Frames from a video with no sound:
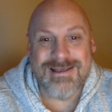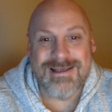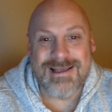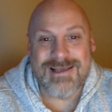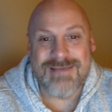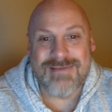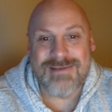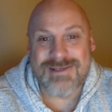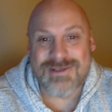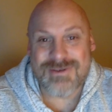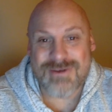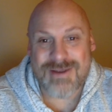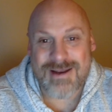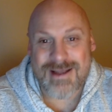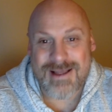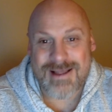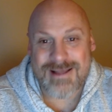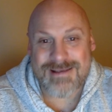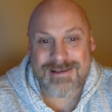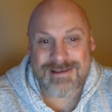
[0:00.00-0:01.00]
to give a straight
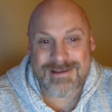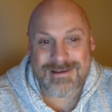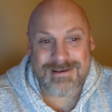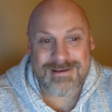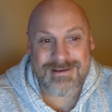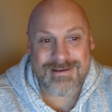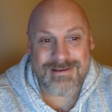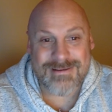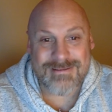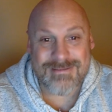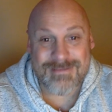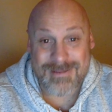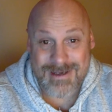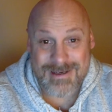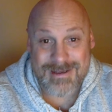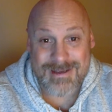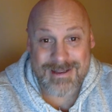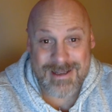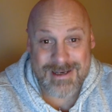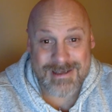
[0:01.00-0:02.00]
answer,
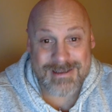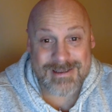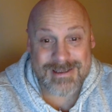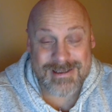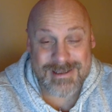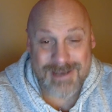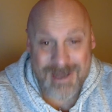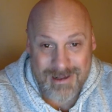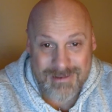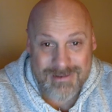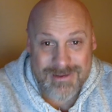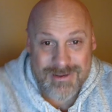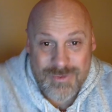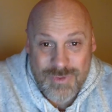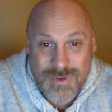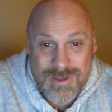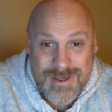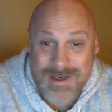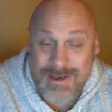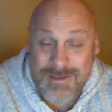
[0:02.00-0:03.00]
right? And a solid
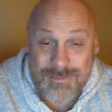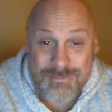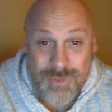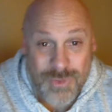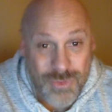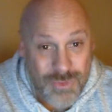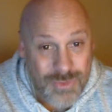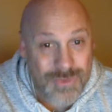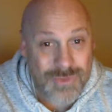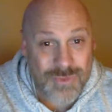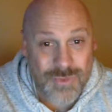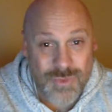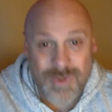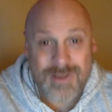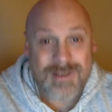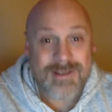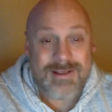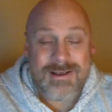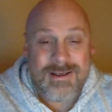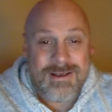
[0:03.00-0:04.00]
one and a bold
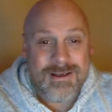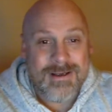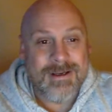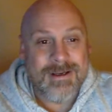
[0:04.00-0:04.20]
one.